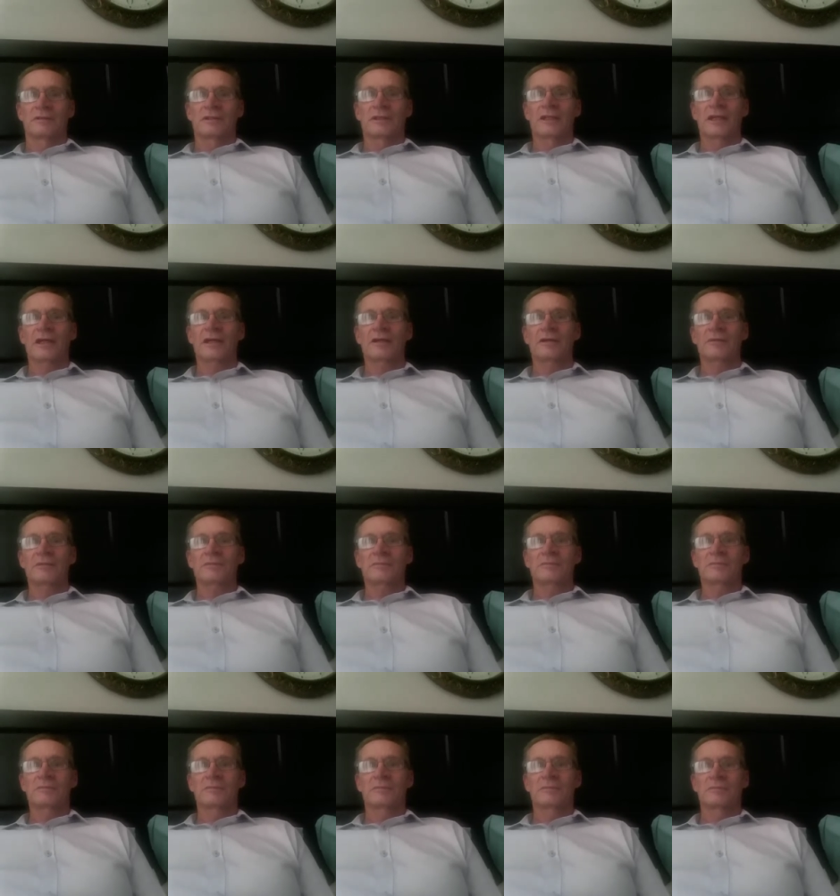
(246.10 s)
Now,
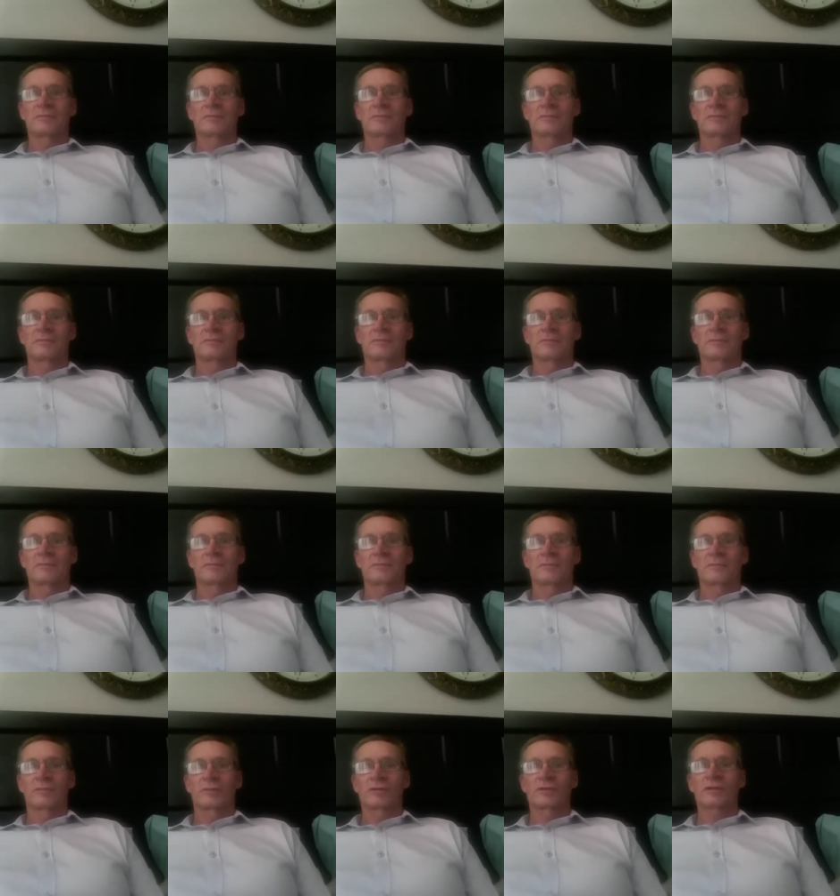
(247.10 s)

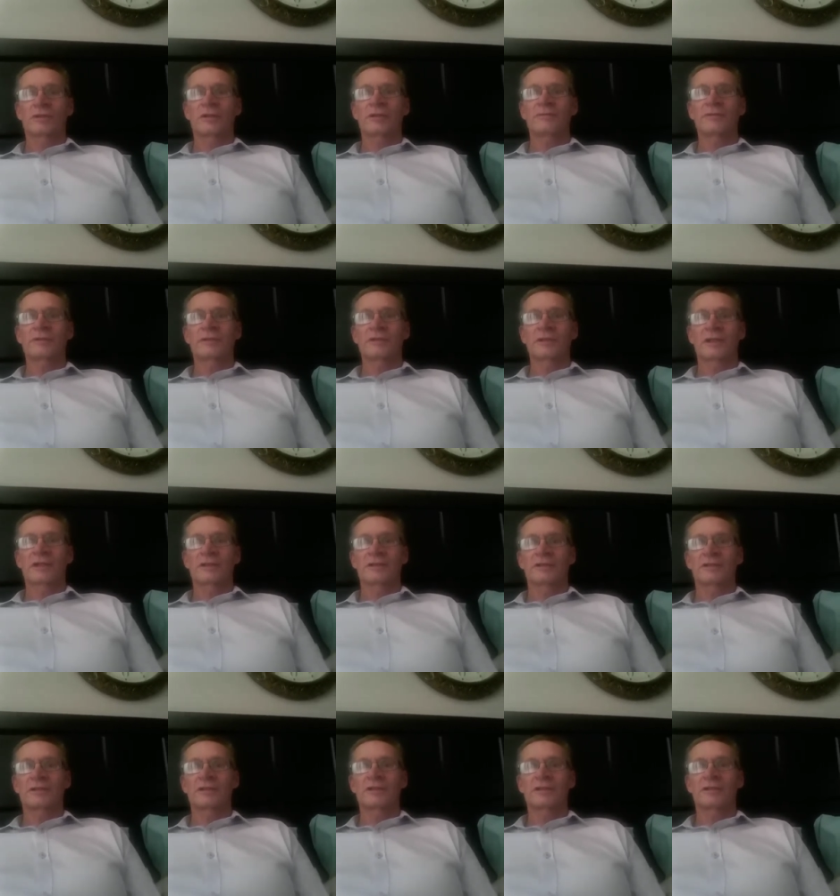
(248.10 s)
with COVID
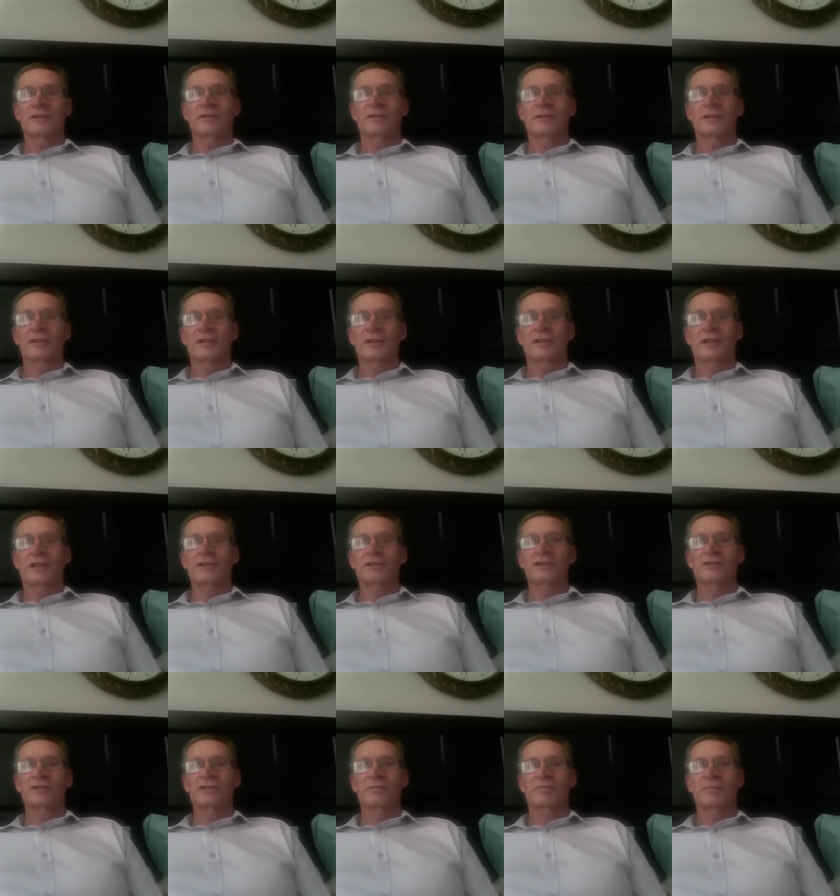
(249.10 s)
19, there are
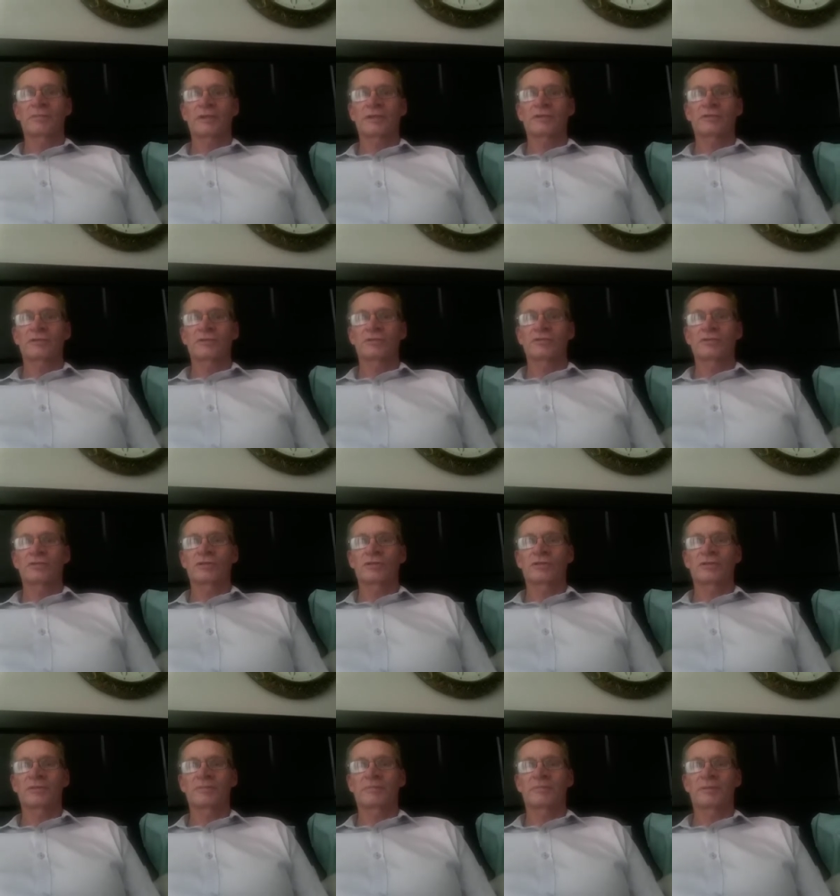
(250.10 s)
regulations in place
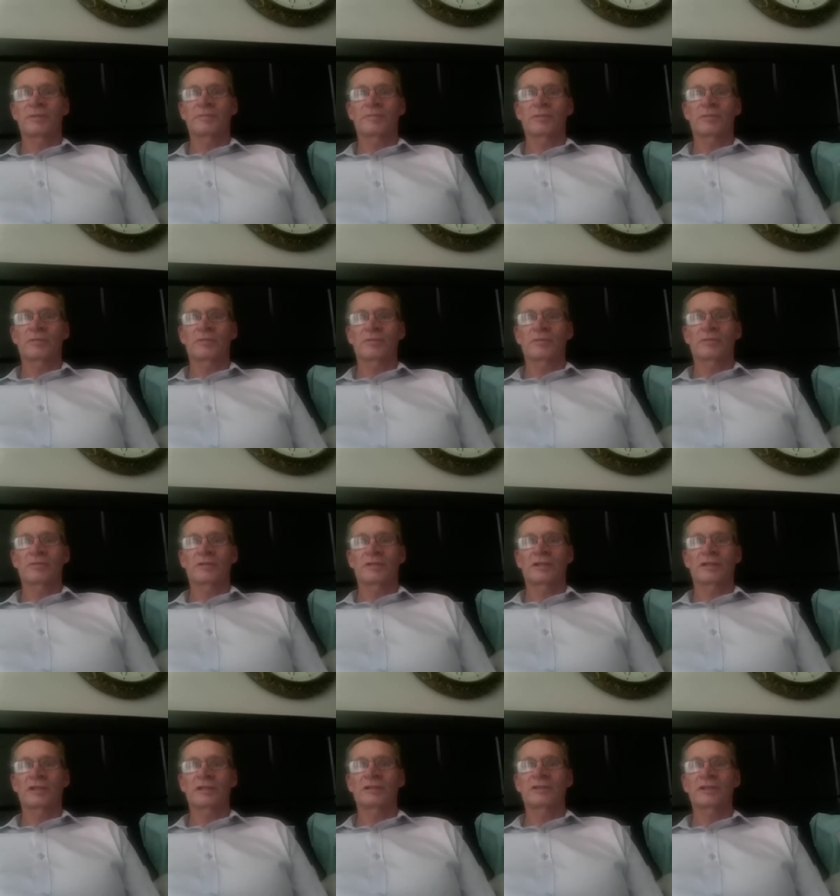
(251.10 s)
concerning people
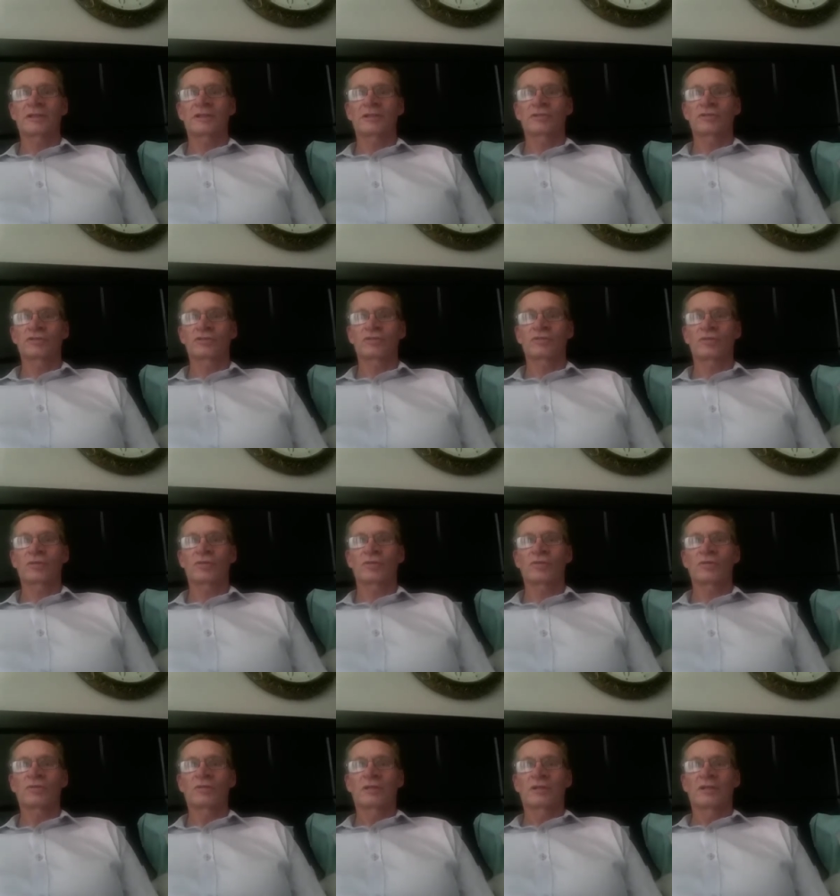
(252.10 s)
entering a
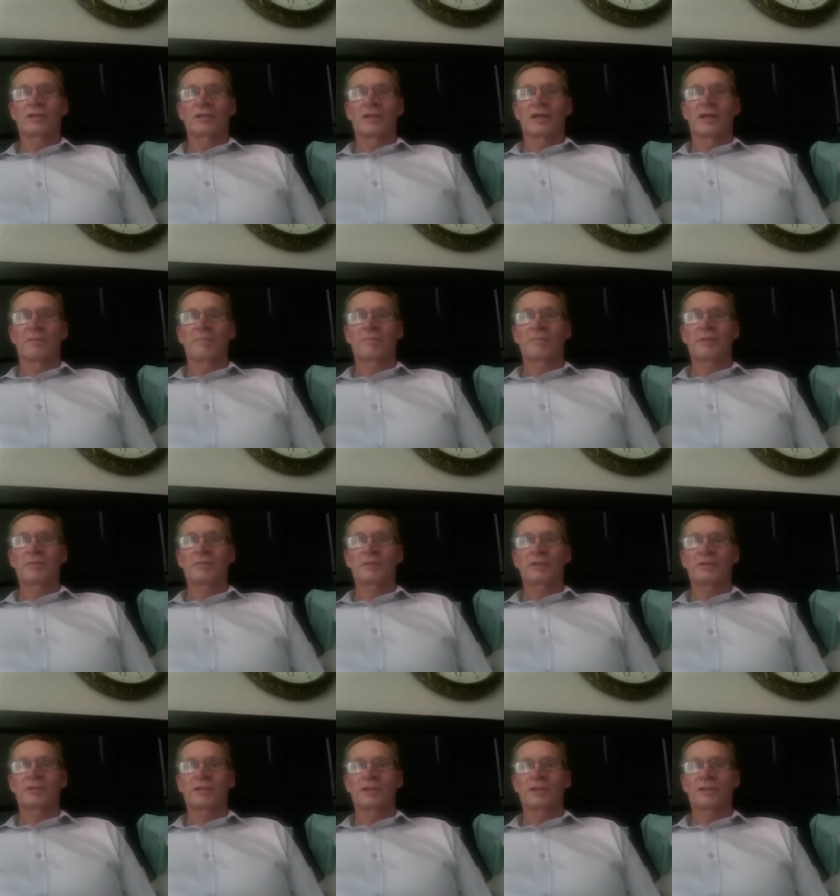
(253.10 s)
store and people
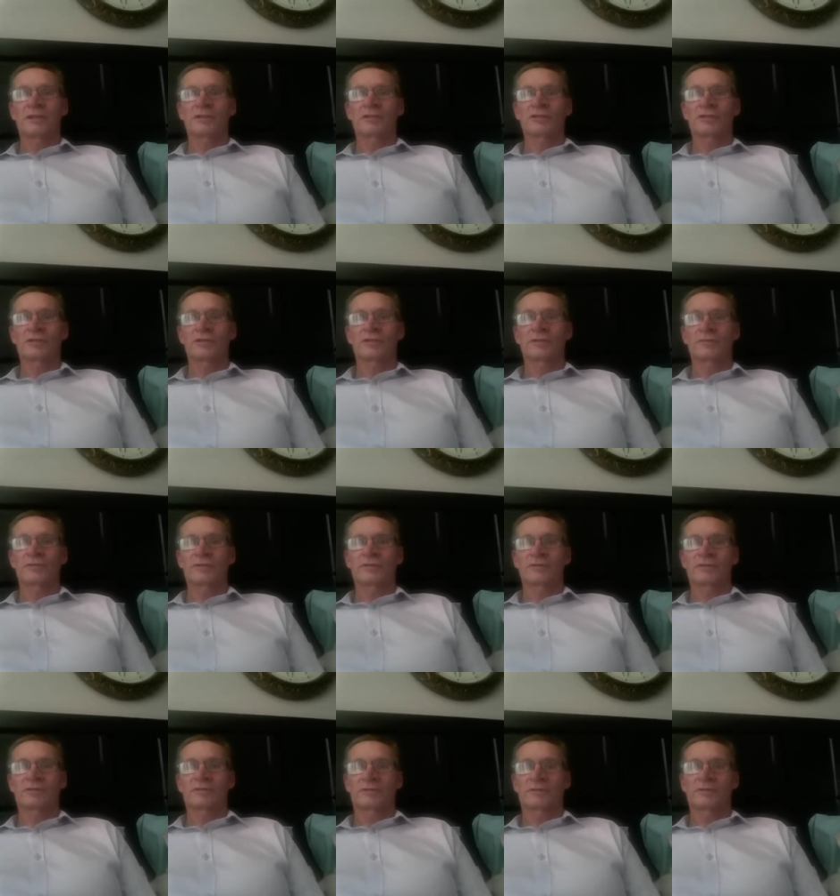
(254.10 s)
attending
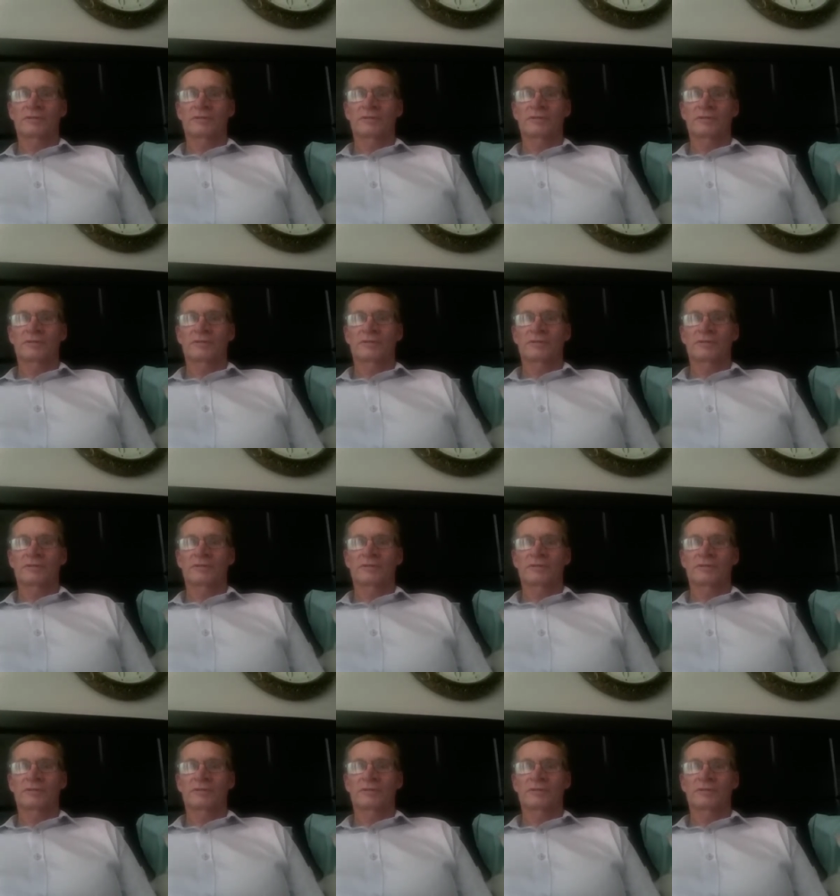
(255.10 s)
service.